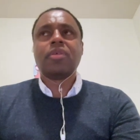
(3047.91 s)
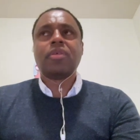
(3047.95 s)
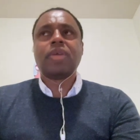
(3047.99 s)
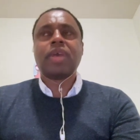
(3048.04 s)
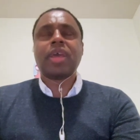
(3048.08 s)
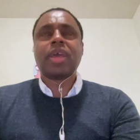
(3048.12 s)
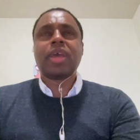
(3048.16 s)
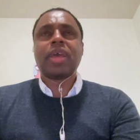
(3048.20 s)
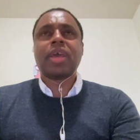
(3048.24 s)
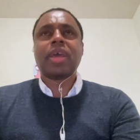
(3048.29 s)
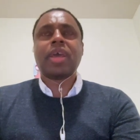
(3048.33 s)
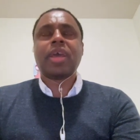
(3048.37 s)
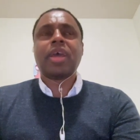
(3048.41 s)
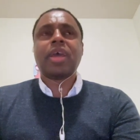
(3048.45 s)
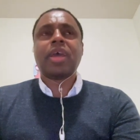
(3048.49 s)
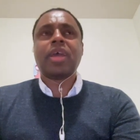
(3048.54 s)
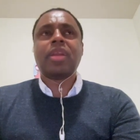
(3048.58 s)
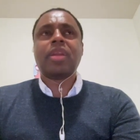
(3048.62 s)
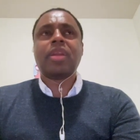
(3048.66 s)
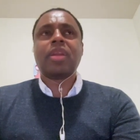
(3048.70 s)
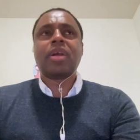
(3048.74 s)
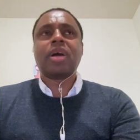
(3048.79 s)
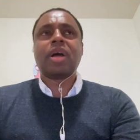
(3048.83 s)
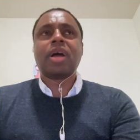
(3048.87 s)

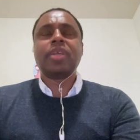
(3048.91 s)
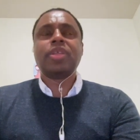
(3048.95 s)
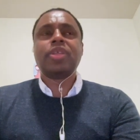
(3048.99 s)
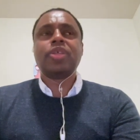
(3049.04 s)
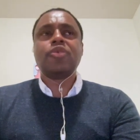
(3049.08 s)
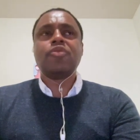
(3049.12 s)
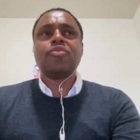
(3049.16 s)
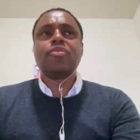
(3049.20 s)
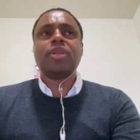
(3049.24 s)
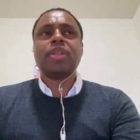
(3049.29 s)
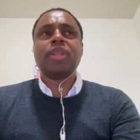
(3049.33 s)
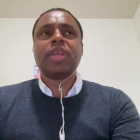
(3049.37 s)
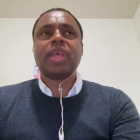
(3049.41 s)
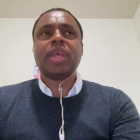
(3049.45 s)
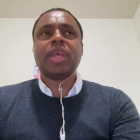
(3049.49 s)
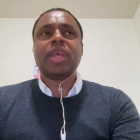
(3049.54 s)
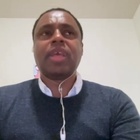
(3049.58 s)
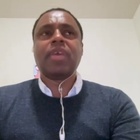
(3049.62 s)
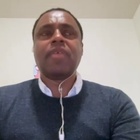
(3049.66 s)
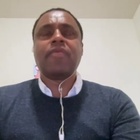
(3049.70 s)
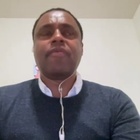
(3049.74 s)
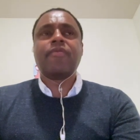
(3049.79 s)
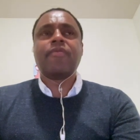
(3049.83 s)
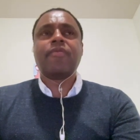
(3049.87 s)
And I do
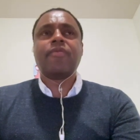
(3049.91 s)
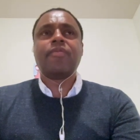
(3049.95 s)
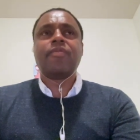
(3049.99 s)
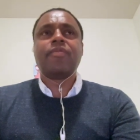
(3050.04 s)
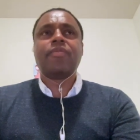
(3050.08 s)
believe